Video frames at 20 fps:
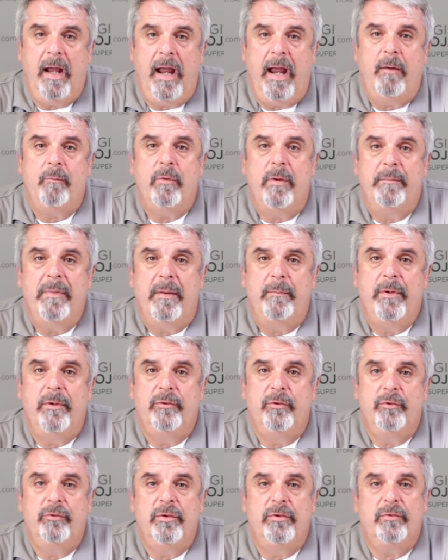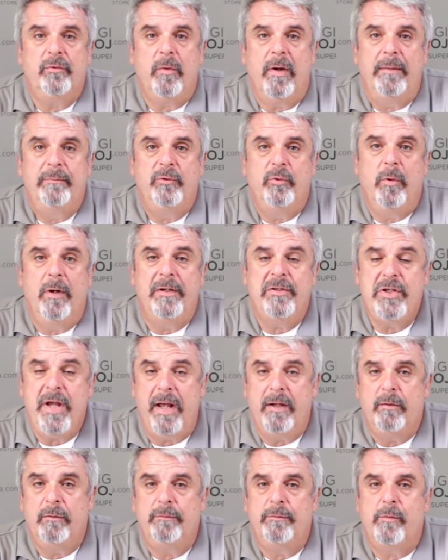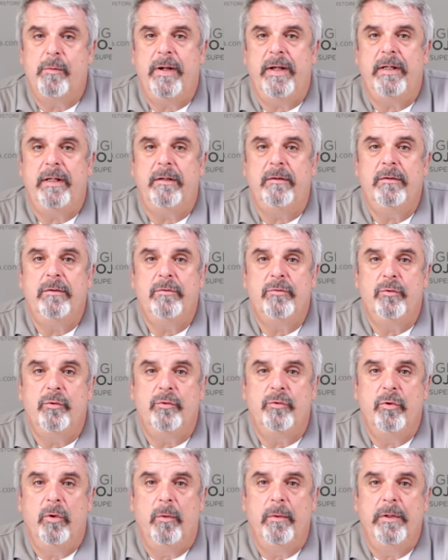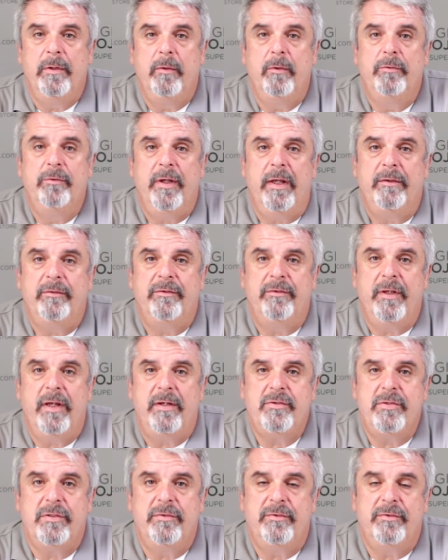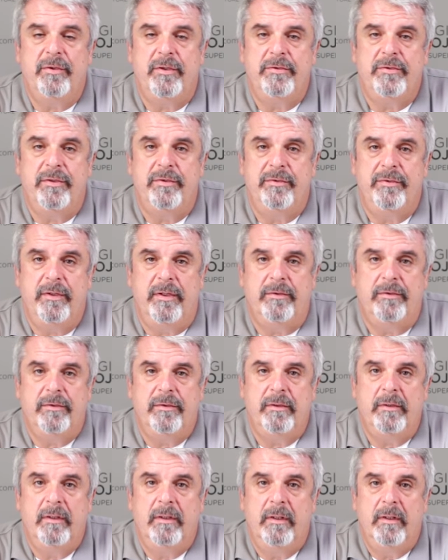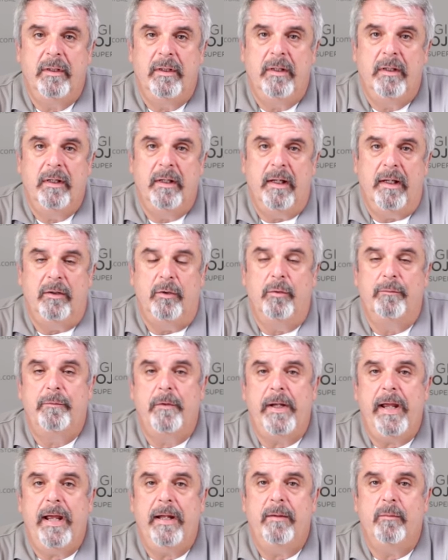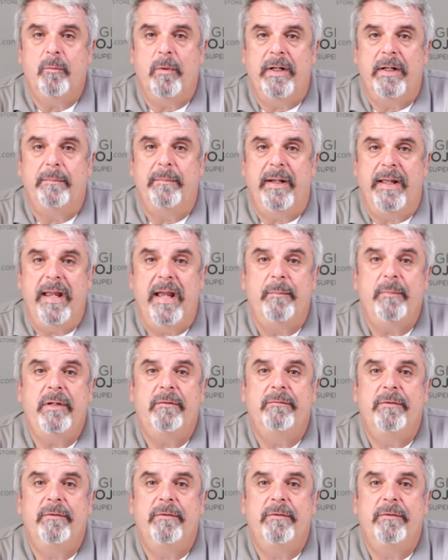and remember to subscribe to our channel for any tutorials and sessions such as this. And don't forget, when in Miami,